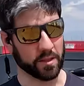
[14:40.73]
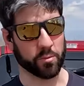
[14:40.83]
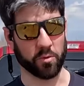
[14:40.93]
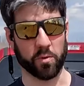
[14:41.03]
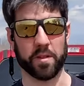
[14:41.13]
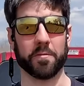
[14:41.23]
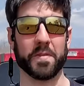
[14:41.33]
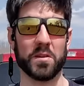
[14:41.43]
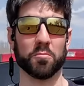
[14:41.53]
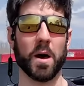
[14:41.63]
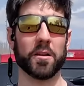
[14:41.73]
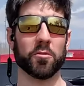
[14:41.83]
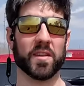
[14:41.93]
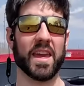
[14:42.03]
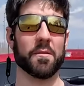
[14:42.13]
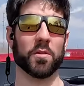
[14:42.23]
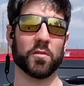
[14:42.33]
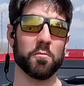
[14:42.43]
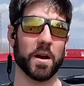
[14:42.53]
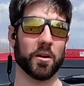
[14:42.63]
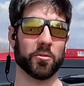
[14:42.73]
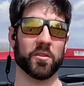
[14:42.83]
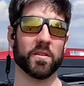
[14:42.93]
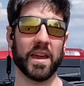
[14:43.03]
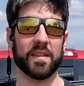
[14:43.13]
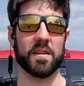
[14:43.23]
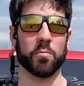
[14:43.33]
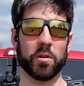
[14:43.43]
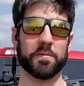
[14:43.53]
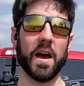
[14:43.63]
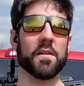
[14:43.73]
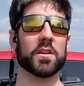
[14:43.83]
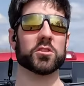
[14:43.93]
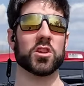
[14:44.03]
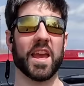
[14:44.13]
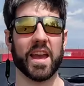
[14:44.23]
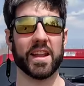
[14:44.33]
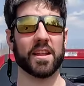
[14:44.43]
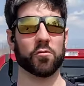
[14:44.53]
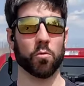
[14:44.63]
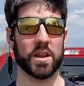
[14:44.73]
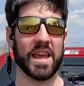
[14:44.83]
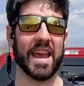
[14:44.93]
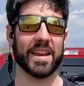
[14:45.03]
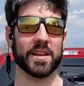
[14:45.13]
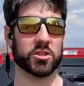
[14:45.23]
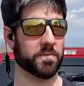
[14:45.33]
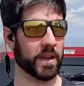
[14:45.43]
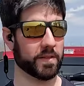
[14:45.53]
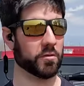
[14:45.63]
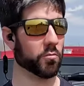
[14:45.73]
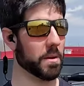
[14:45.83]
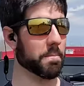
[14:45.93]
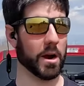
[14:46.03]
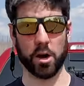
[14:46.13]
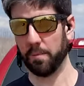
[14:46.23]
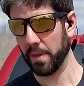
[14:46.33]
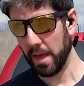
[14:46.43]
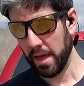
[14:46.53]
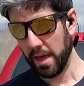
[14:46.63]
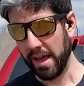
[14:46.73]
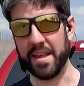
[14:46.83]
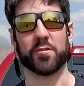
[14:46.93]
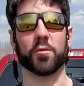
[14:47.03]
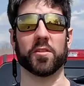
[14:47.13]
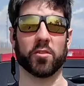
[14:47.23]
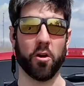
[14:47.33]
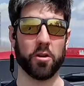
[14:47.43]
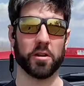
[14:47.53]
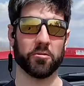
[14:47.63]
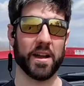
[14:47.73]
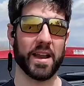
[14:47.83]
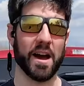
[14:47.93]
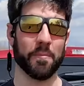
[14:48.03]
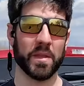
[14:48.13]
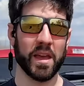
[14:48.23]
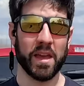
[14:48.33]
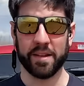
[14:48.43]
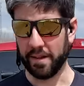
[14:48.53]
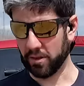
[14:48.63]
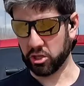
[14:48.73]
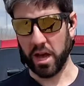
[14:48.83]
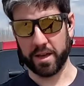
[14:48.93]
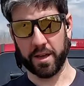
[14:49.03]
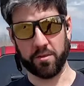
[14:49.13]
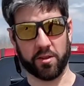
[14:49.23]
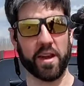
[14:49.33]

This was one of their field models. It came with two barrels, 18.5 inch and a 28 inch vented rib barrel. And that's what's installed on it right now. Now this shotgun is